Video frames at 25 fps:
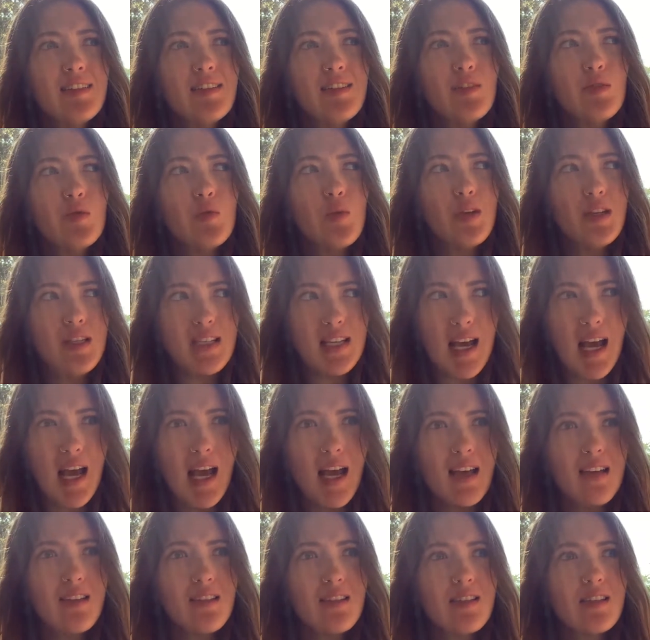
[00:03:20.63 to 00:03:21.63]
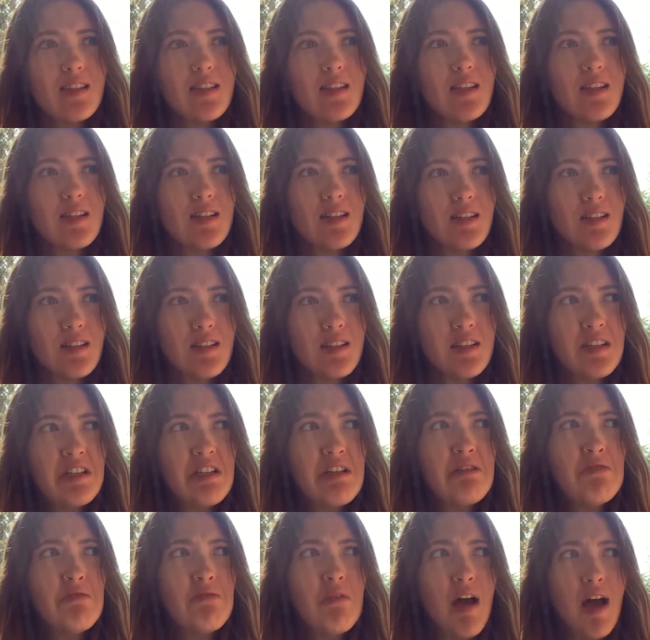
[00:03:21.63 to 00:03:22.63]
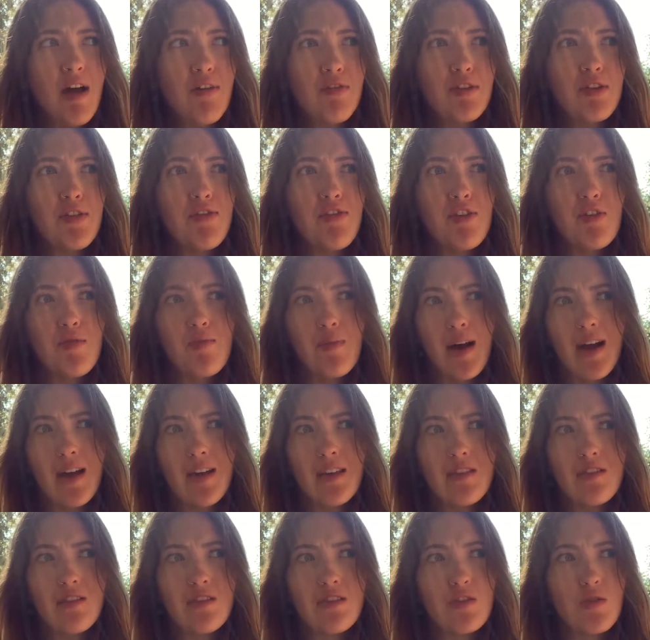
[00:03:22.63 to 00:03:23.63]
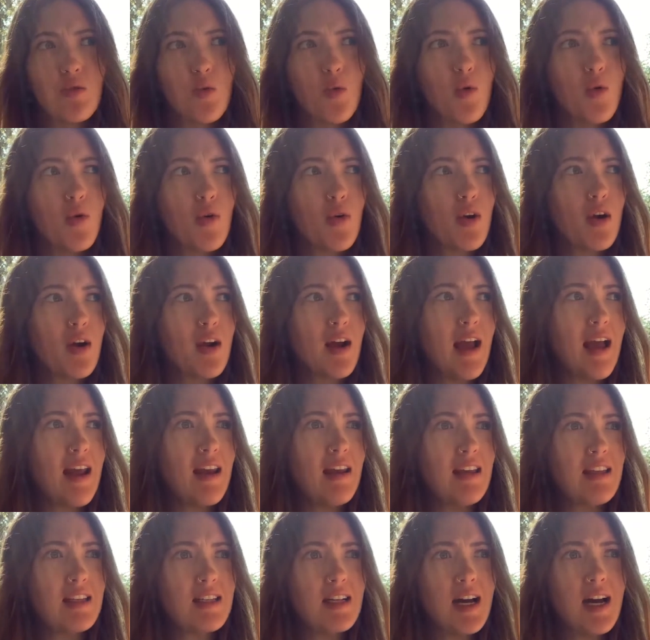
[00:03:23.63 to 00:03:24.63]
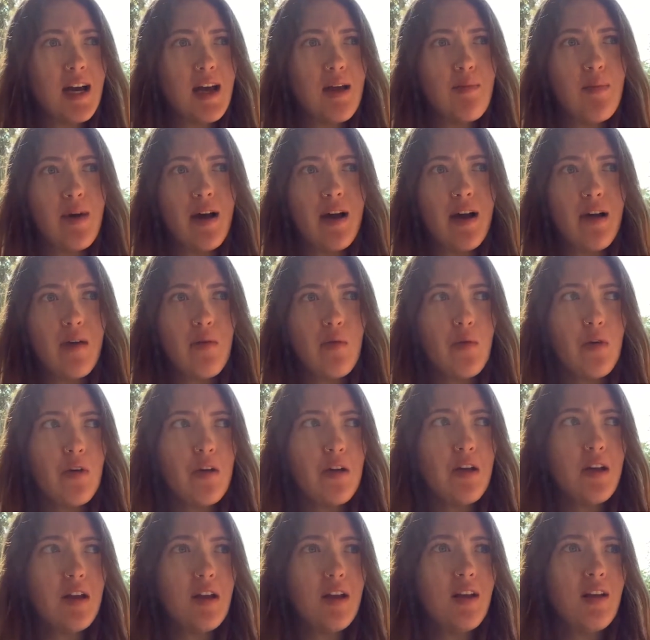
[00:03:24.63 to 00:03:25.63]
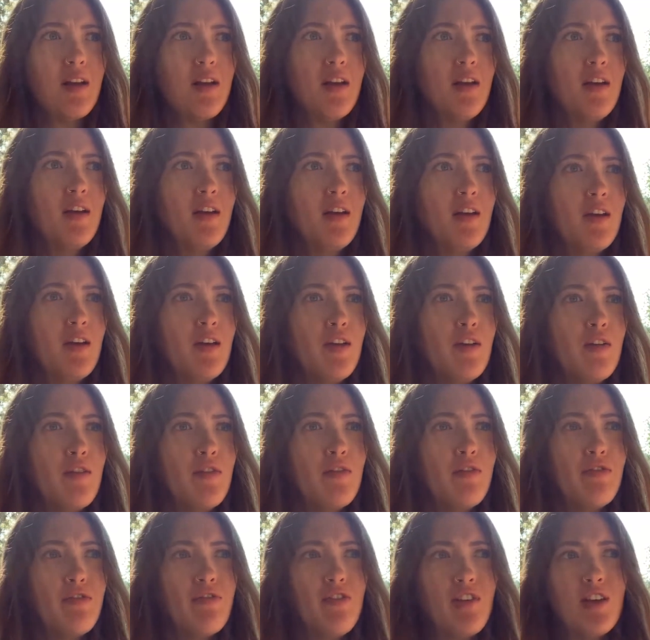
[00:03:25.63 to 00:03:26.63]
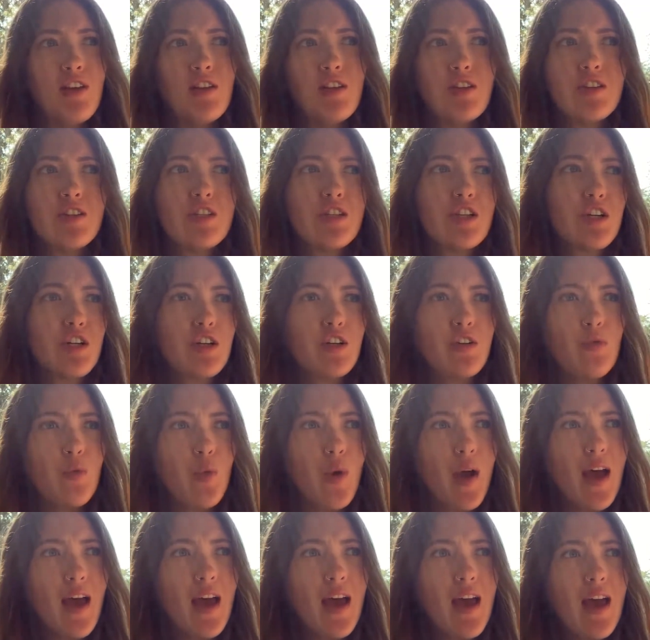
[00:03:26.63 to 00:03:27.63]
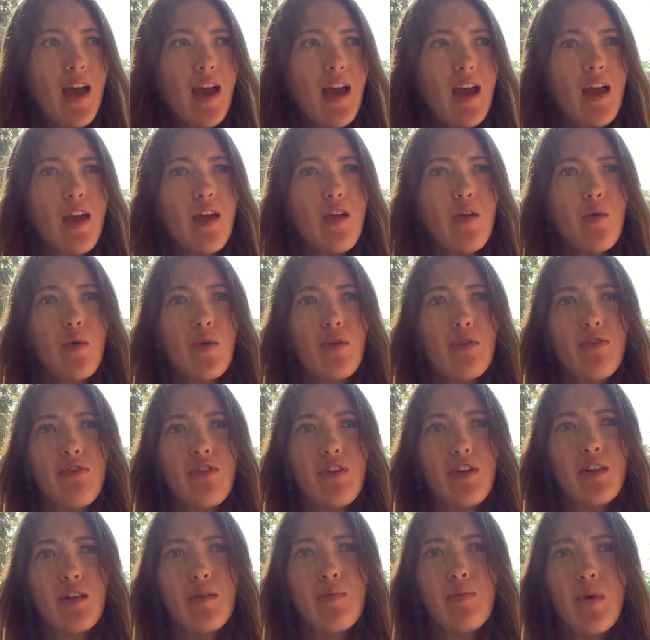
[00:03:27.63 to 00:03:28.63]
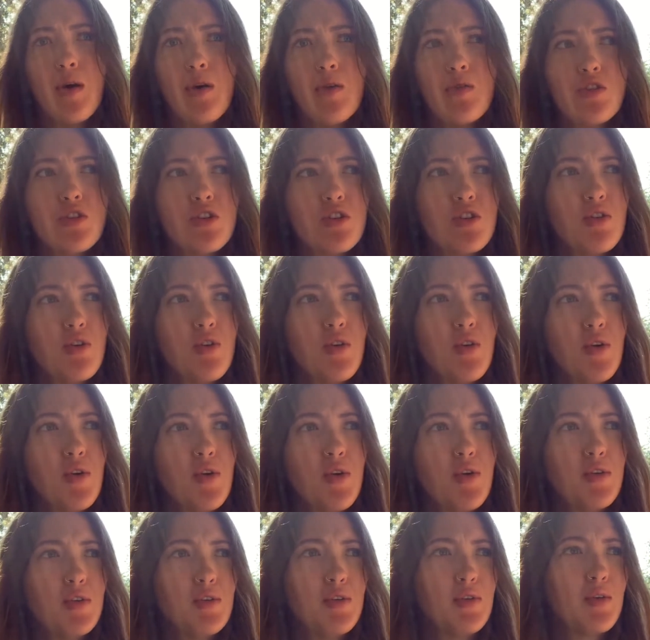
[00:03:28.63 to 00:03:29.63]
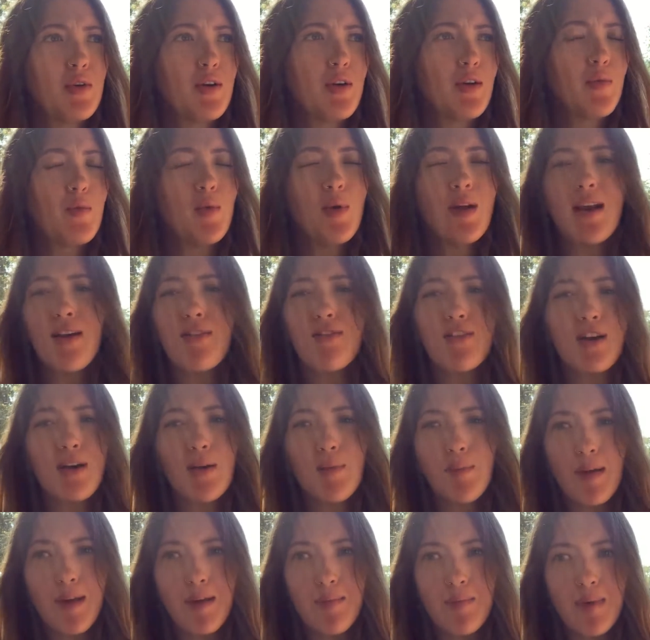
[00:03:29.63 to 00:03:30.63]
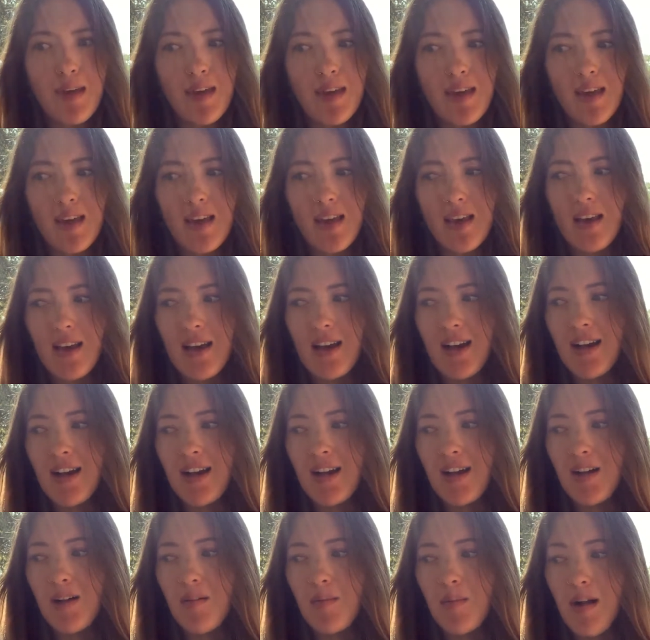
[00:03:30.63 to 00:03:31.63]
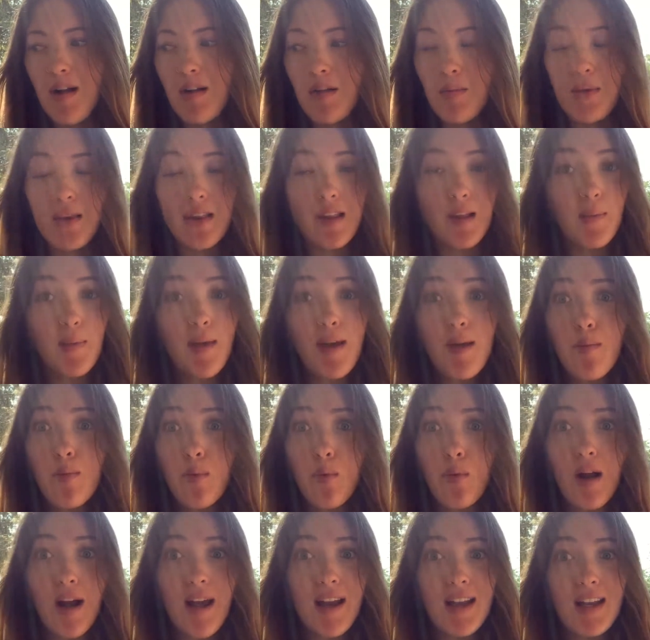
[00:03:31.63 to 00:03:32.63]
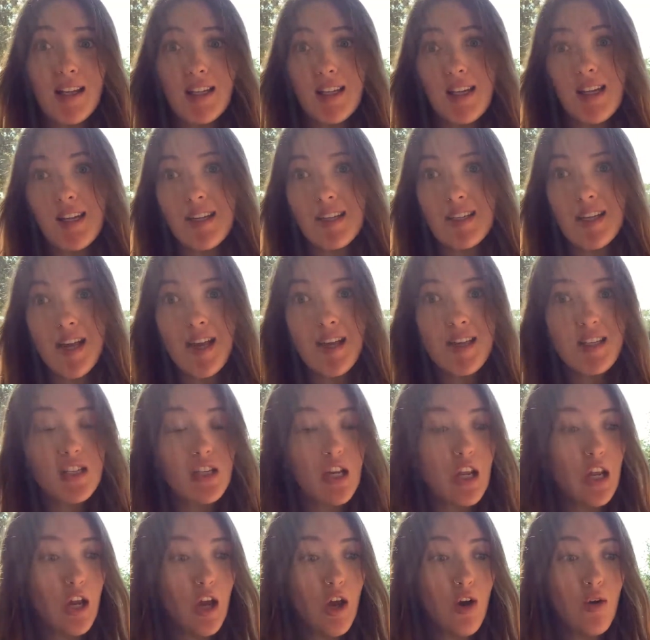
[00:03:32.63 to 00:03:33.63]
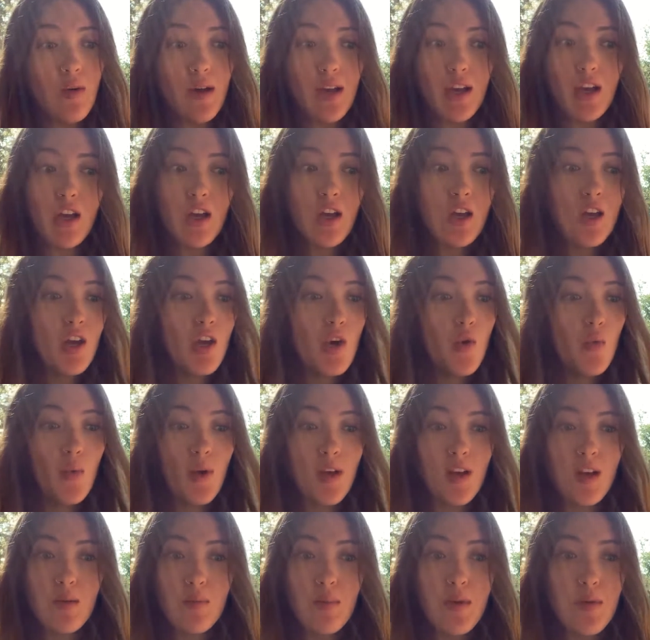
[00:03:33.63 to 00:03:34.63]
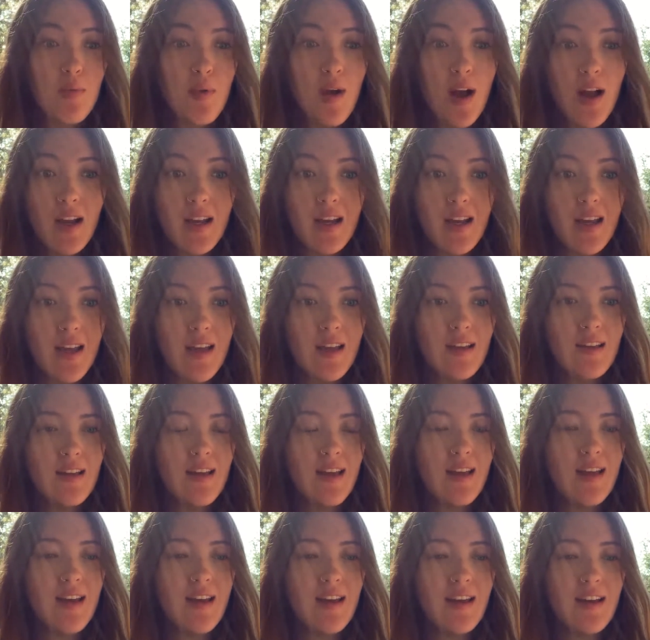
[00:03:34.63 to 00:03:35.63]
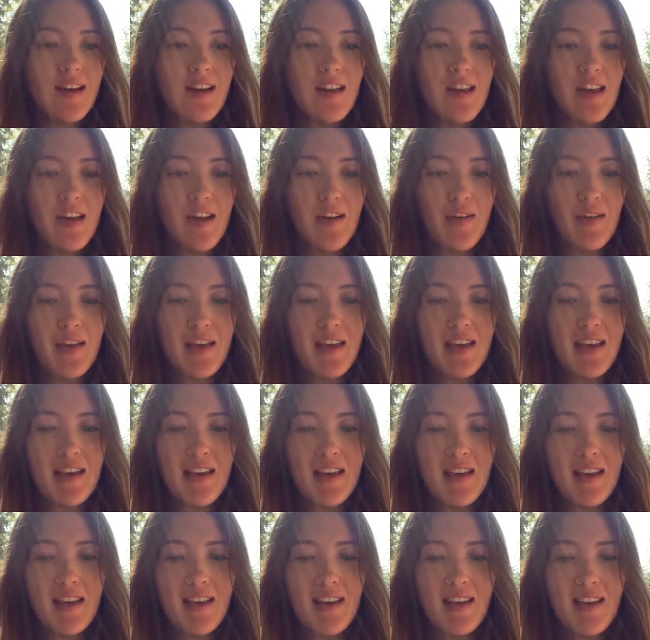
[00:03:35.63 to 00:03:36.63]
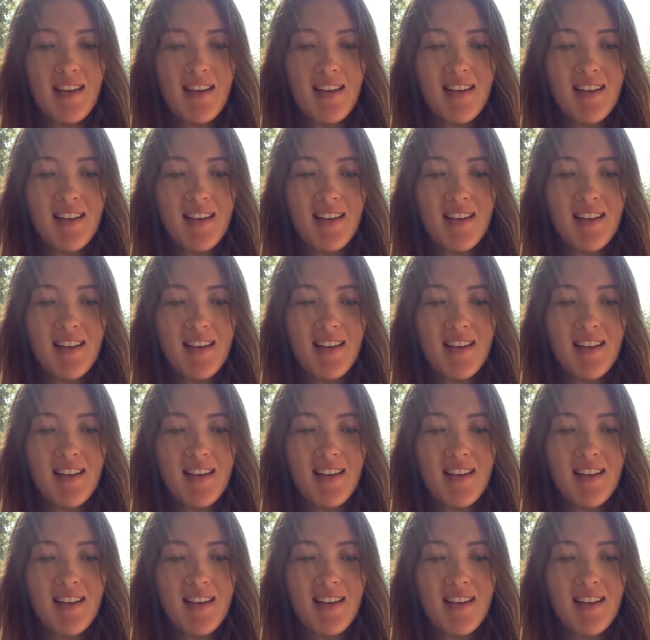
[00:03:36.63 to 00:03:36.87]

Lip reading: would test every few months, or anytime I would feel a certain way or feel emotional or whatever it may be, I'd be like, babe, I need to get a test, like we could be pregnant. And he